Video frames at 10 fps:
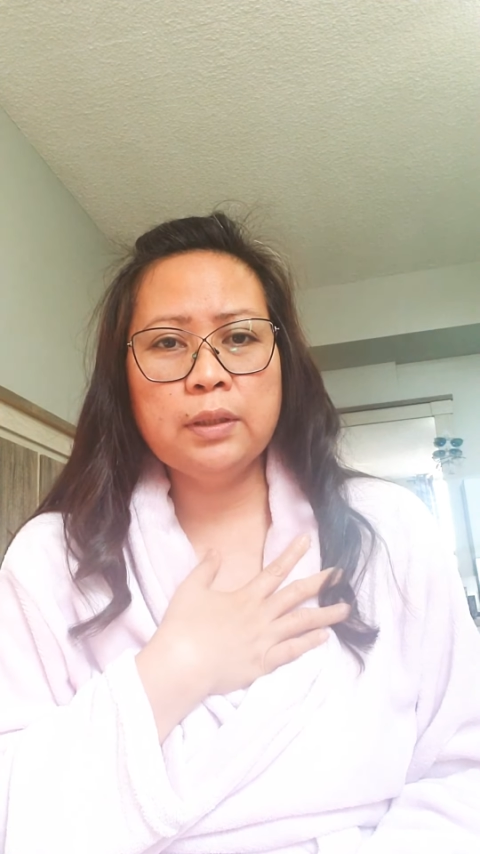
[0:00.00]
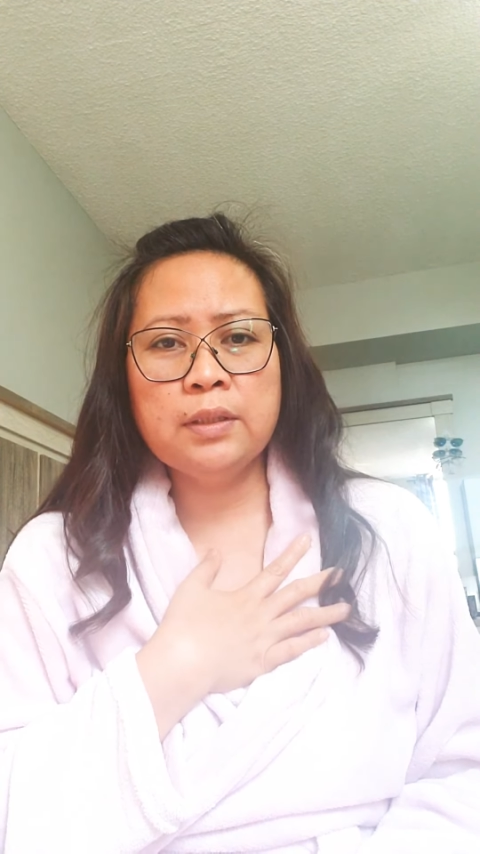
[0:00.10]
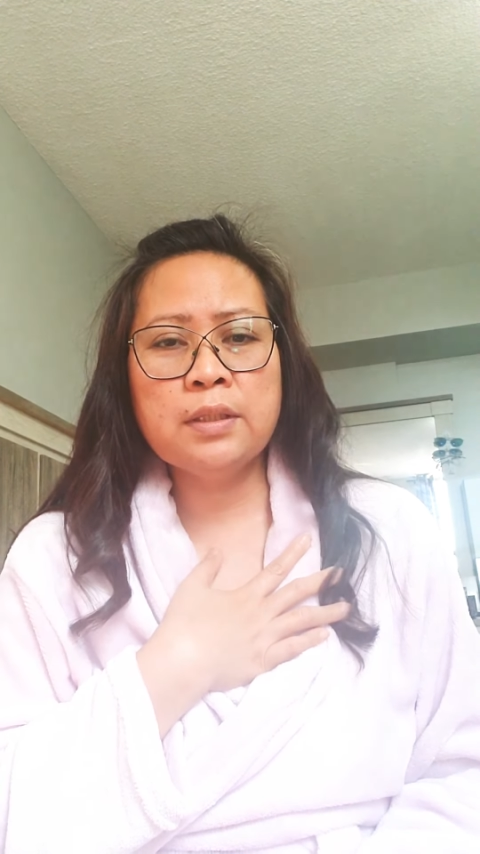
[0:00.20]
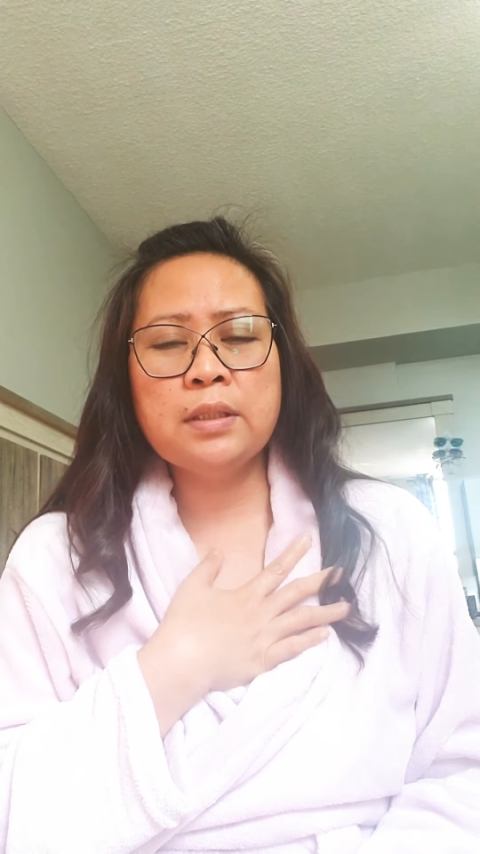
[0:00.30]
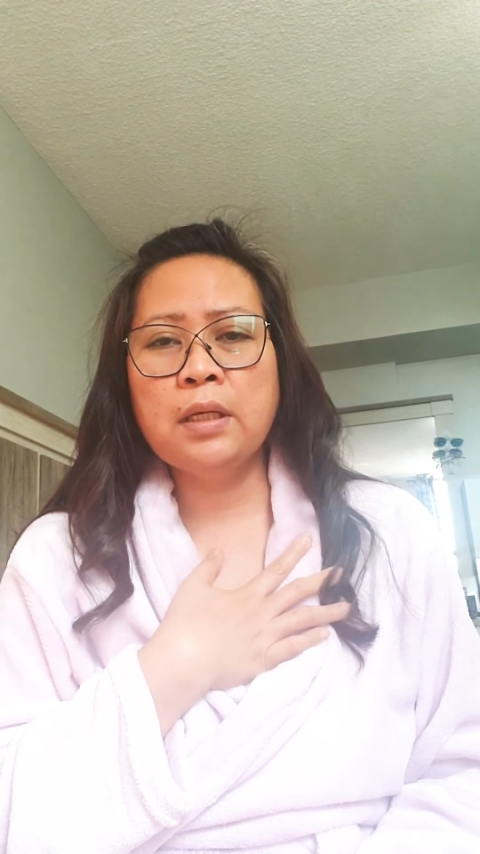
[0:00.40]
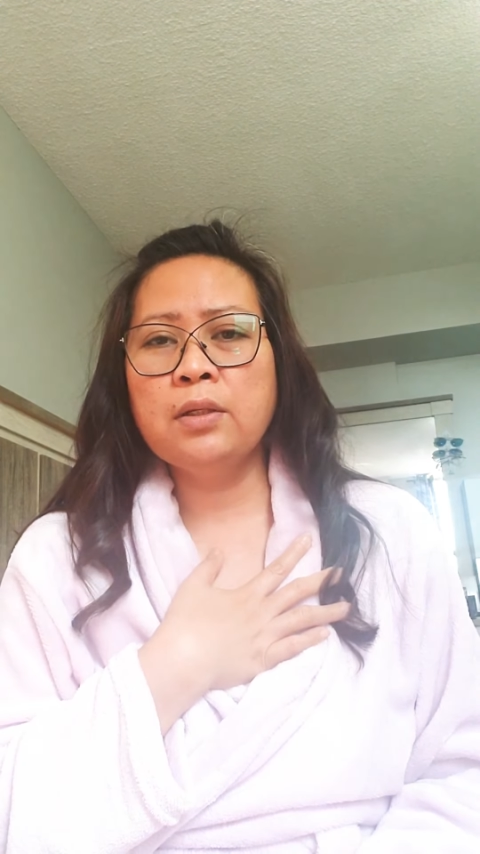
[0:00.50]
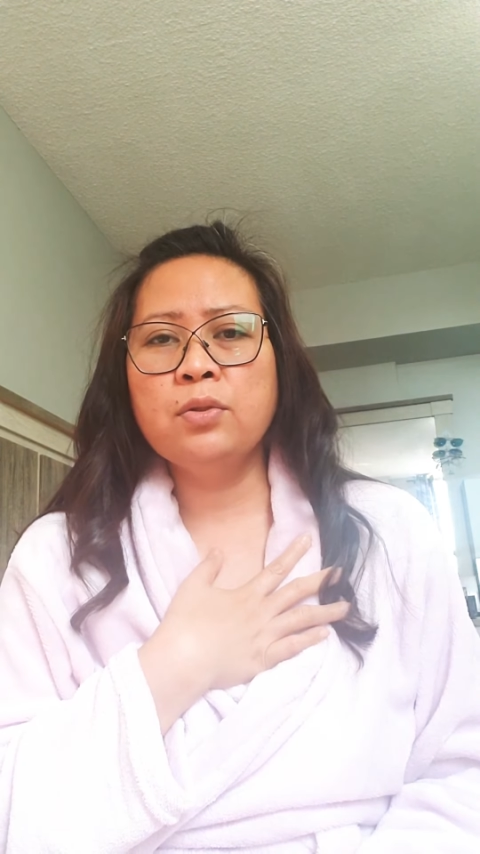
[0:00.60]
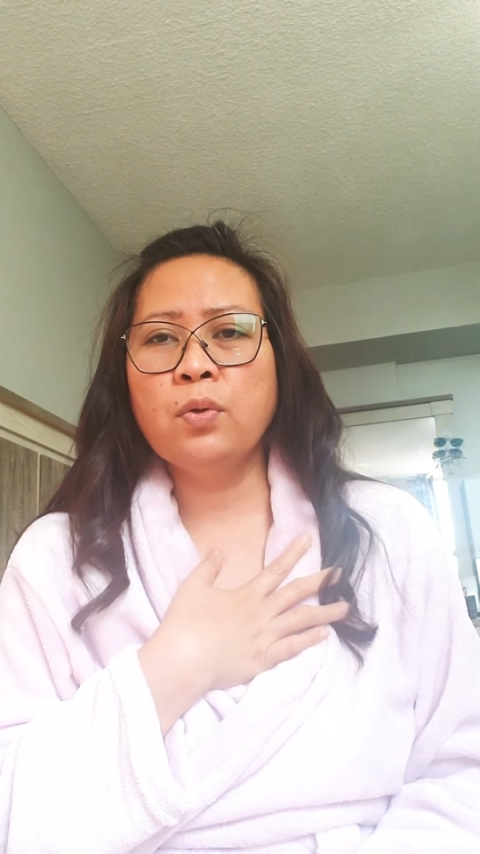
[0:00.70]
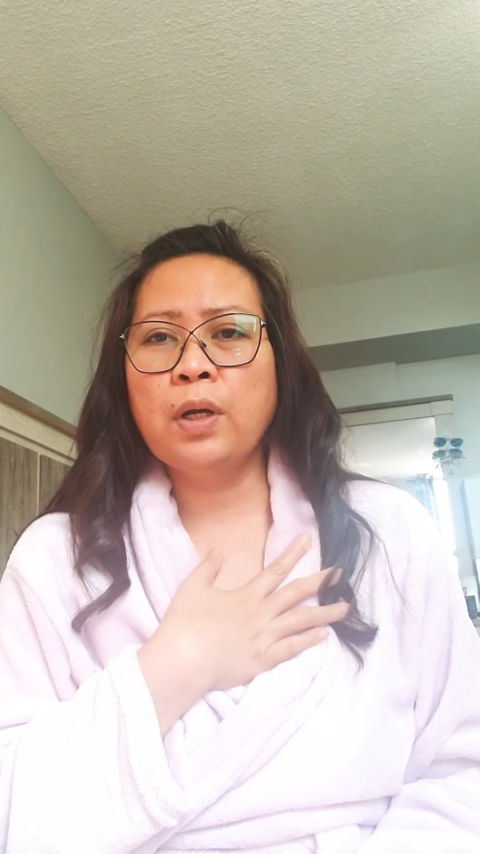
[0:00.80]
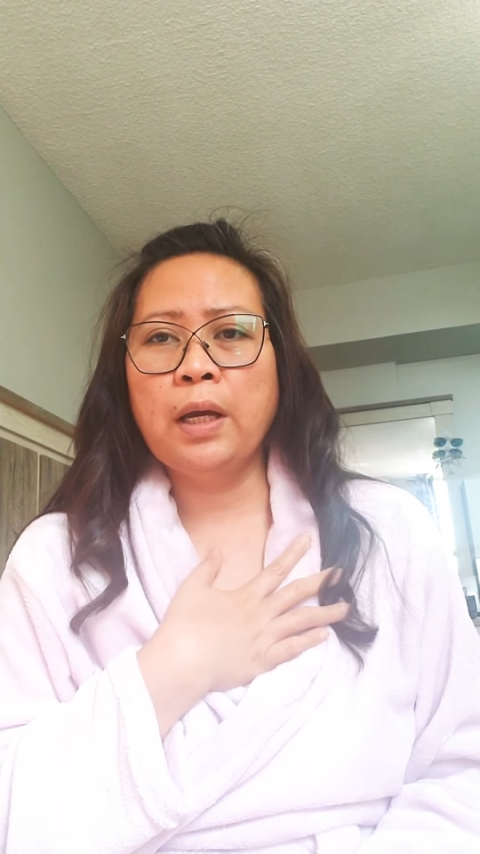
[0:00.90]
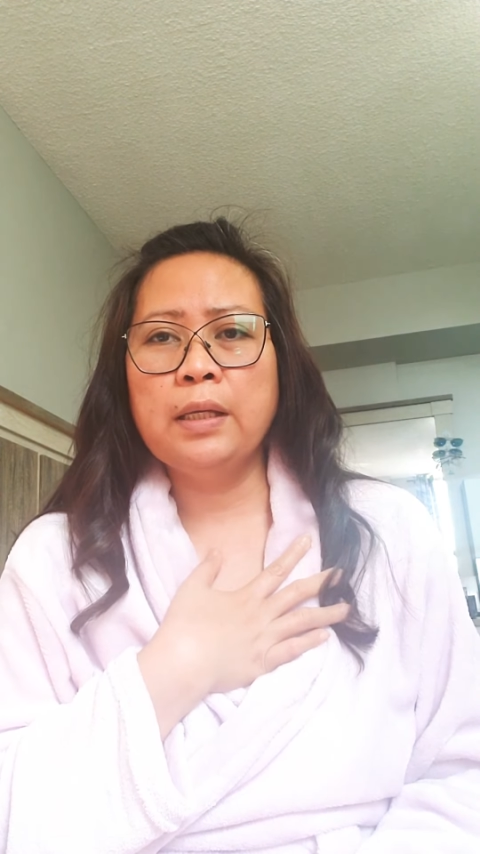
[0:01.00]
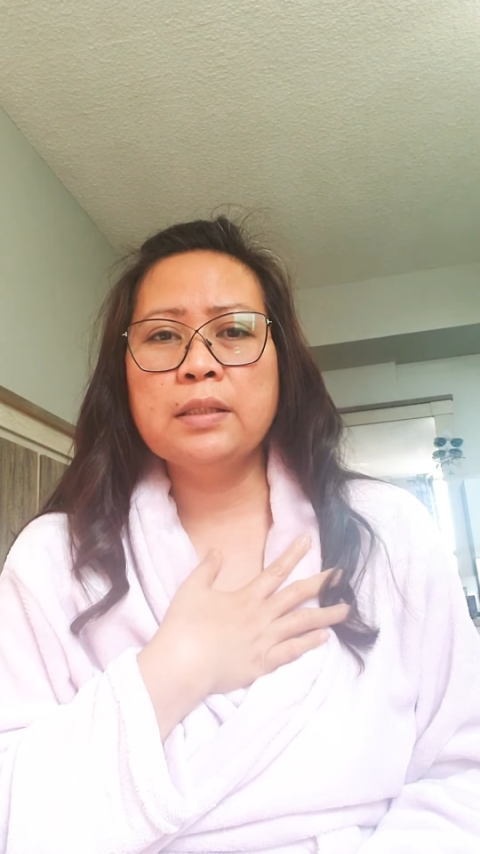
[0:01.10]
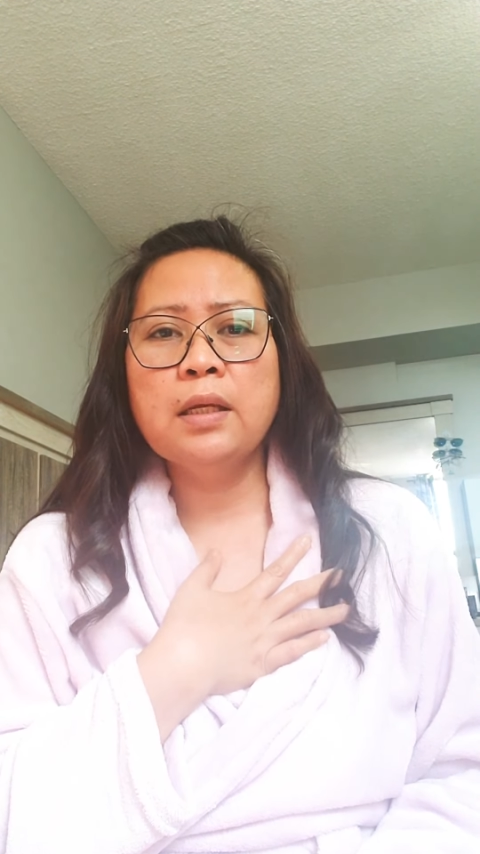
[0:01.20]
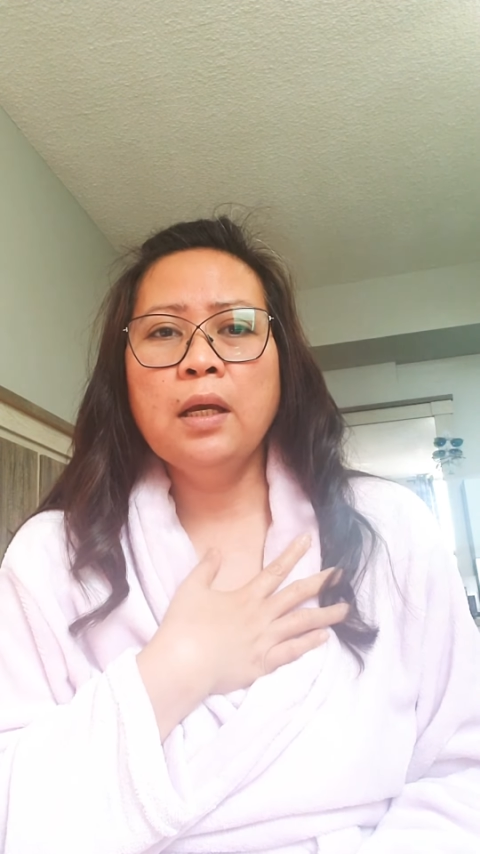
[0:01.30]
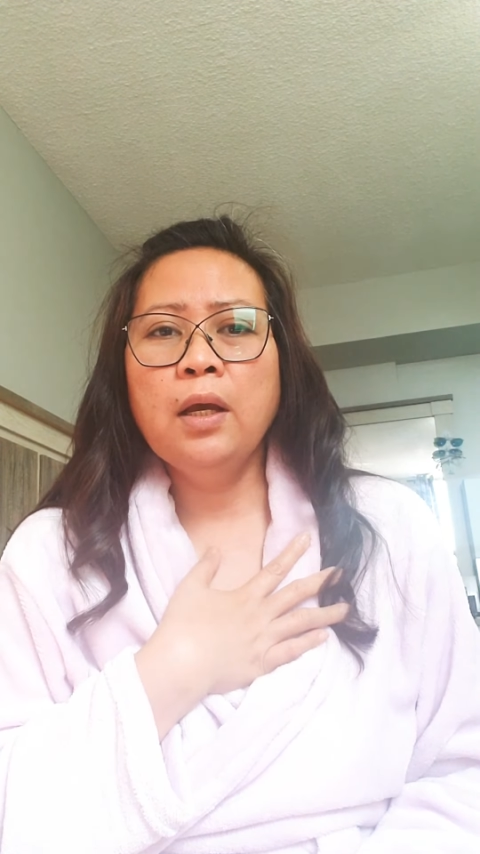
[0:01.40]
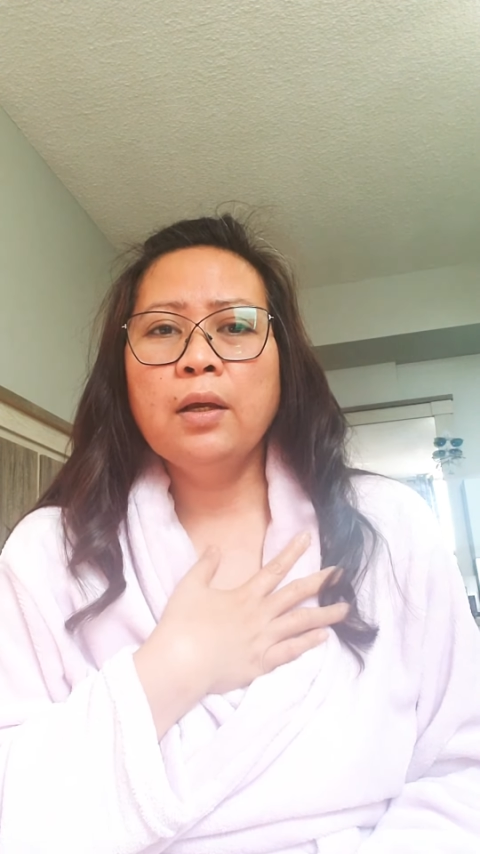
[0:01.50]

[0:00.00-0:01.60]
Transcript: This is not a joke, guys.